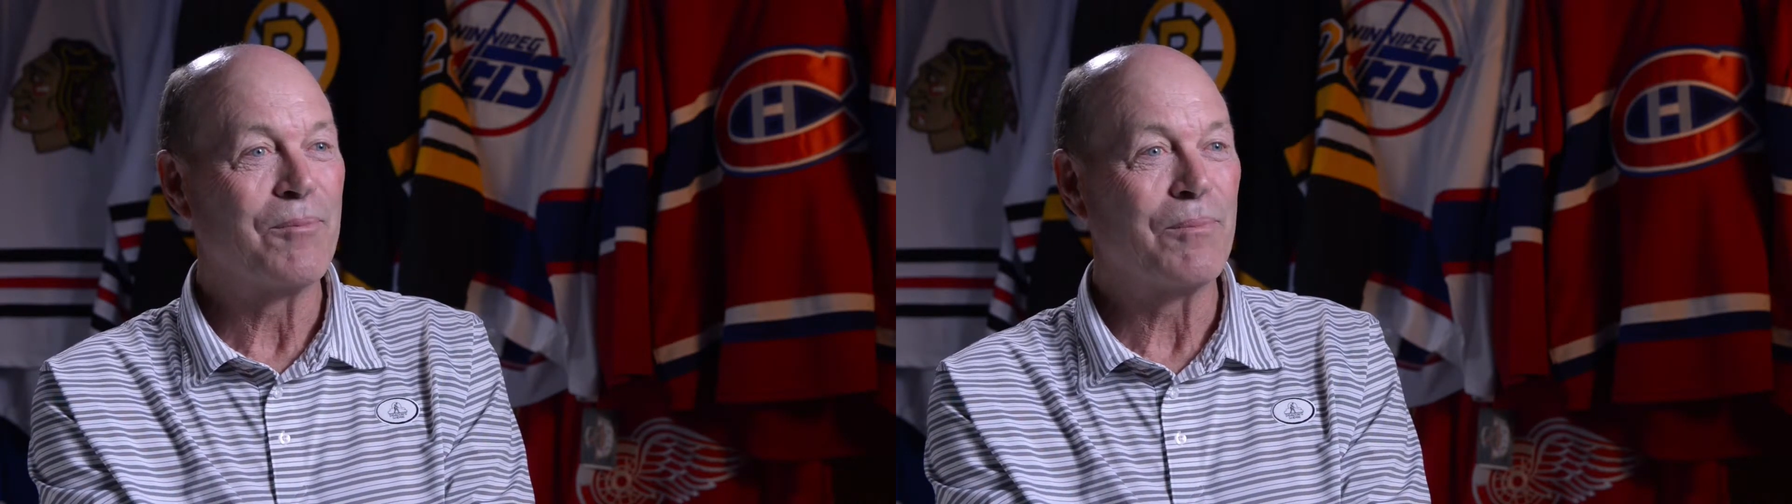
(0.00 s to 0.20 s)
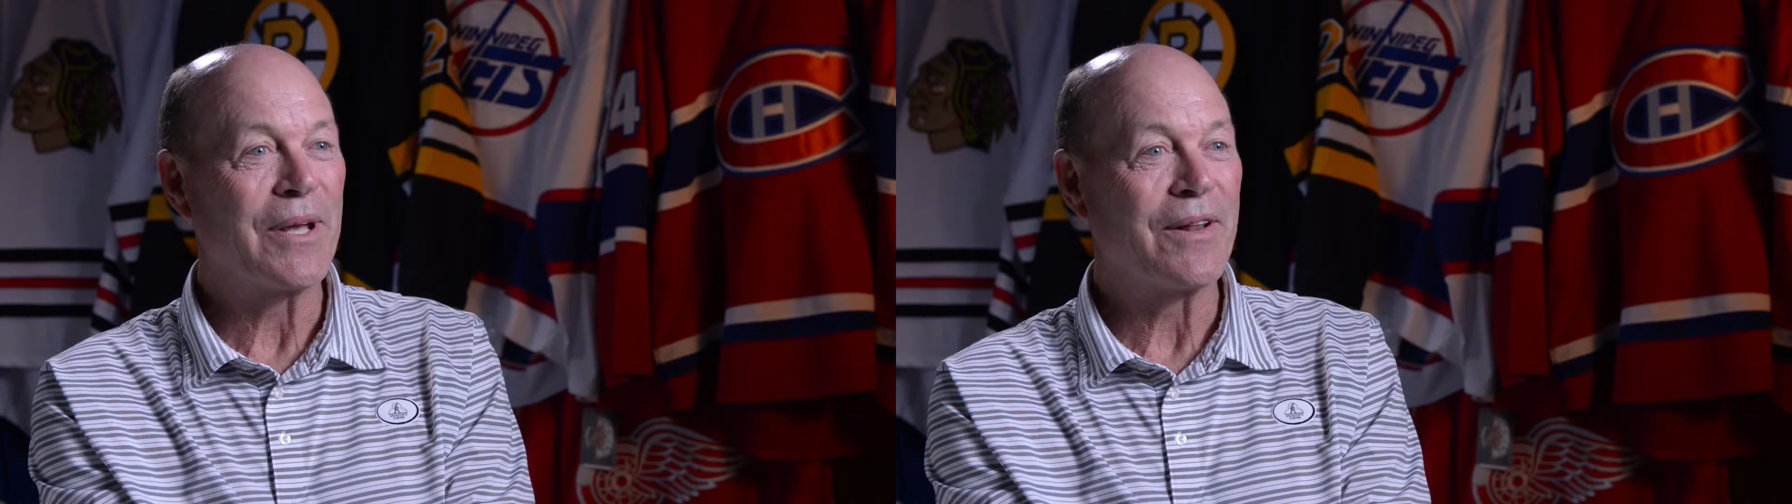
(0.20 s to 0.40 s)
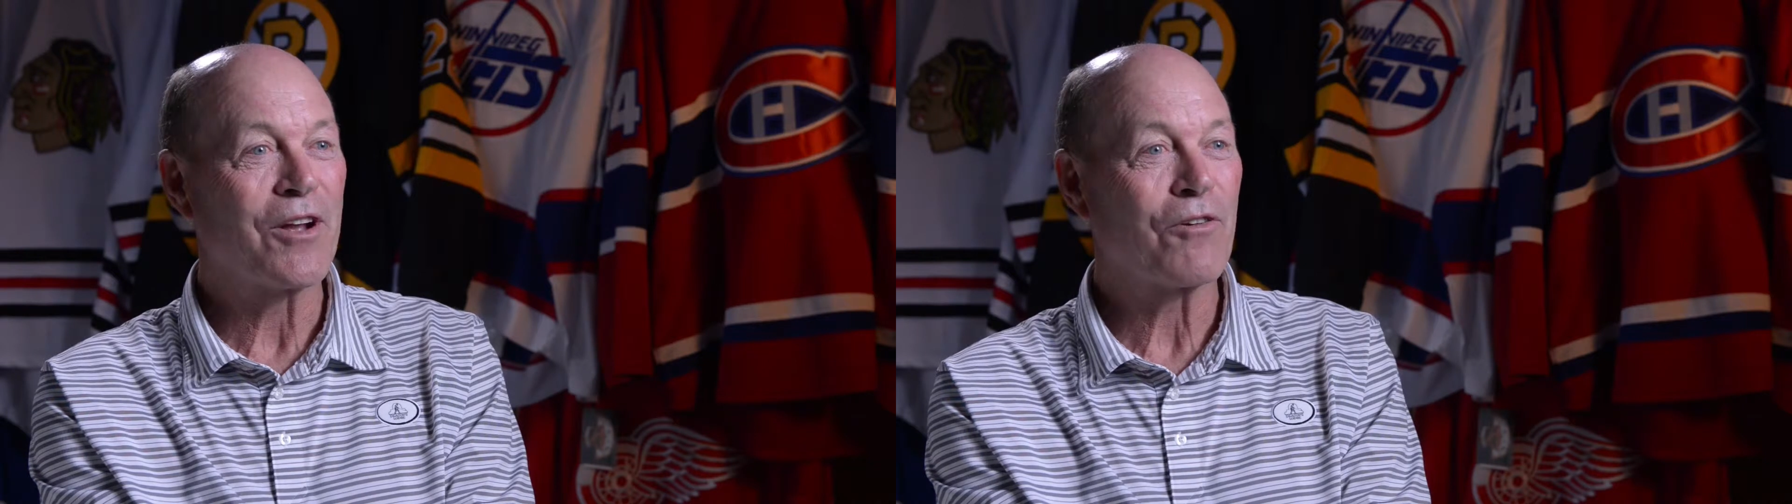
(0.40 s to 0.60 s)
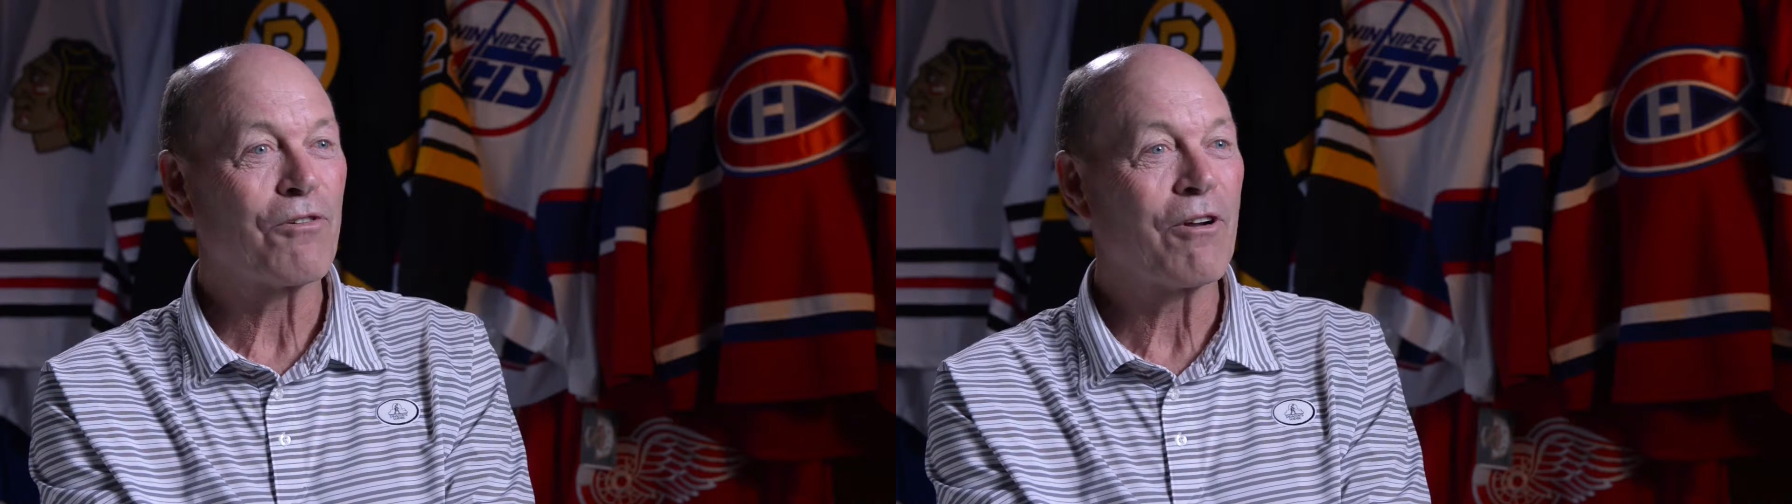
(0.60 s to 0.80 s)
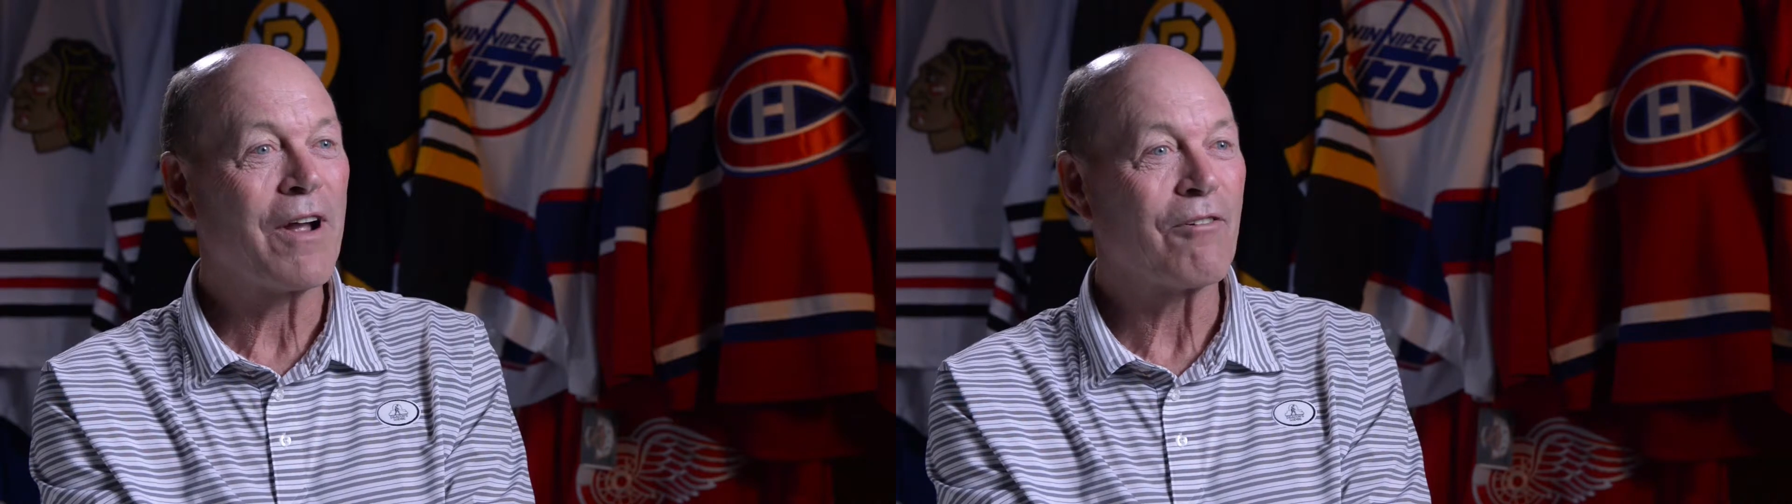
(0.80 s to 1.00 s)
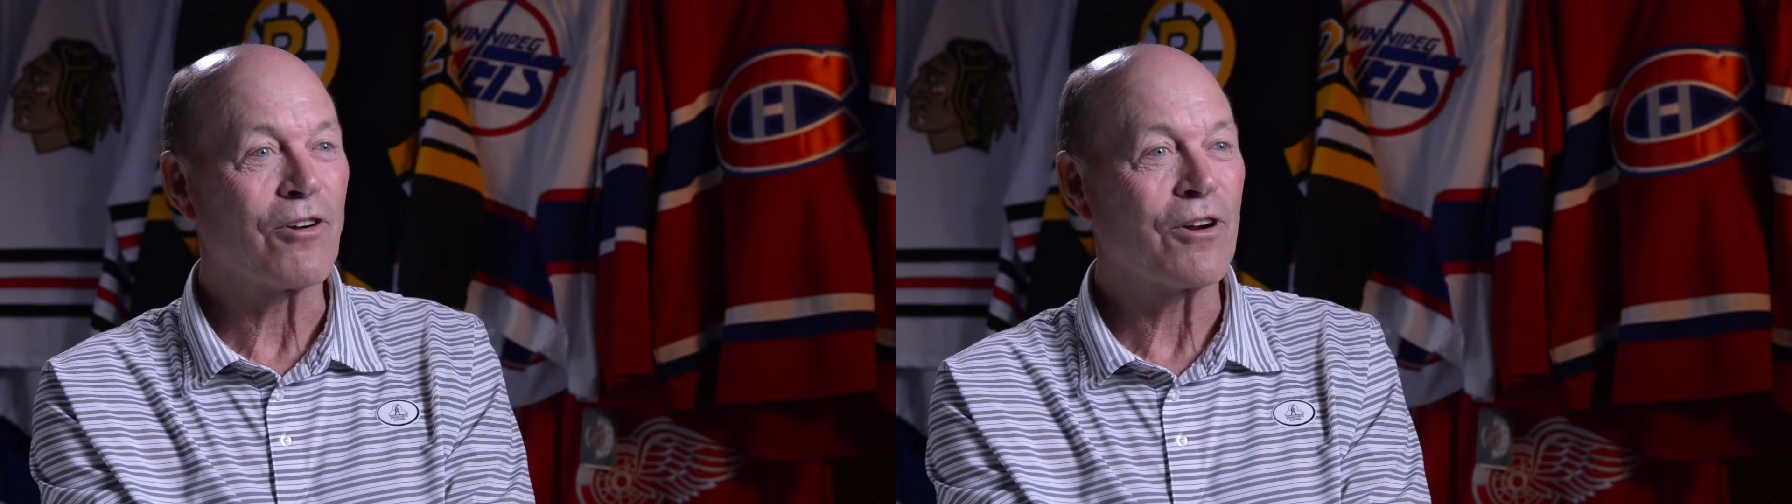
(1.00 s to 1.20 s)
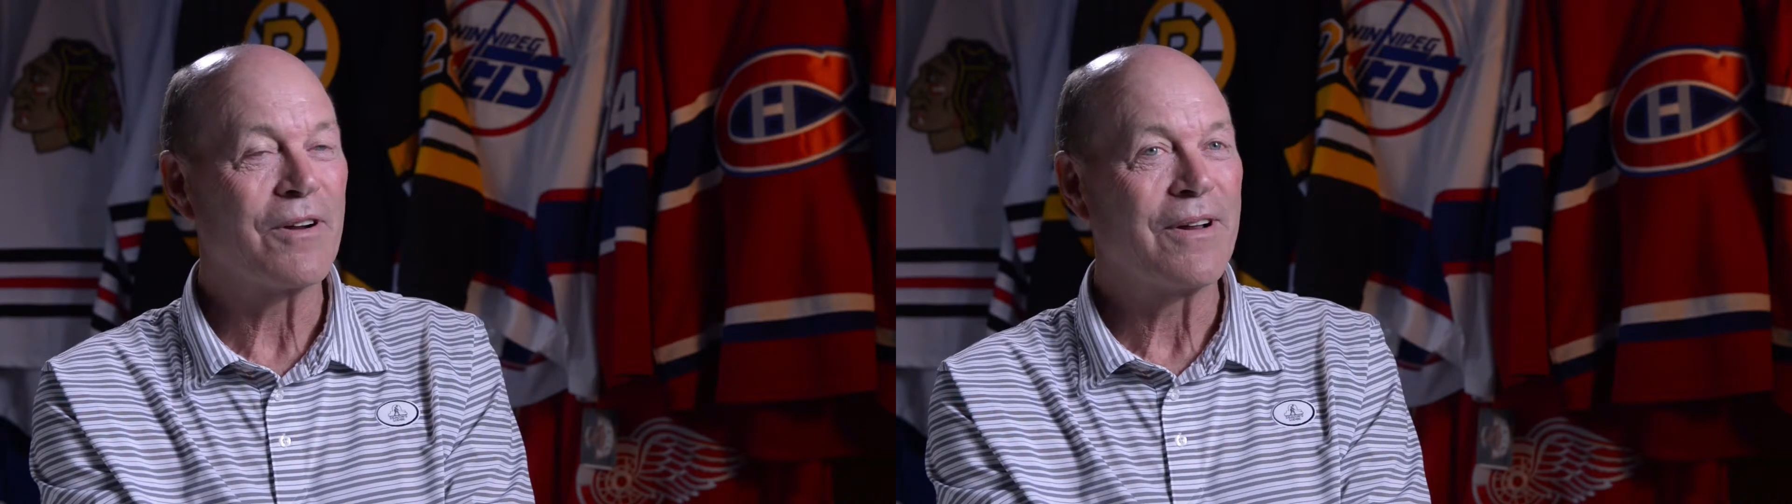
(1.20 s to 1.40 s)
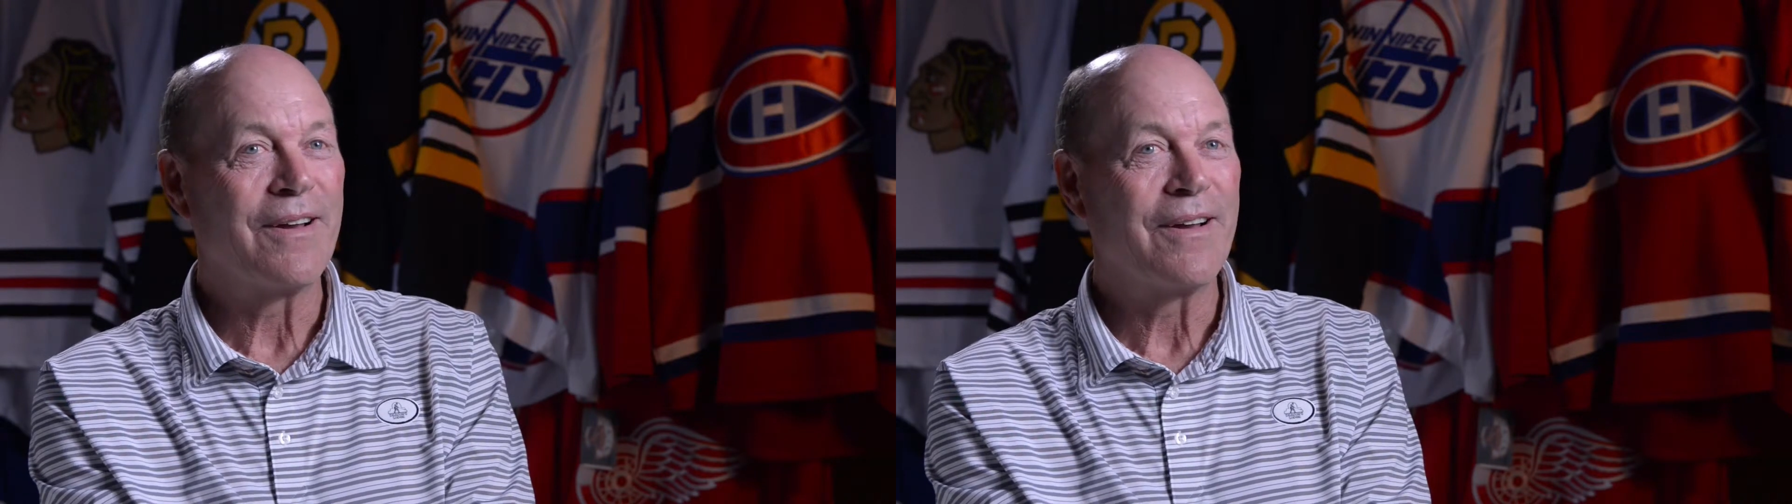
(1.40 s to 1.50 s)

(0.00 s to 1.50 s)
being there forever.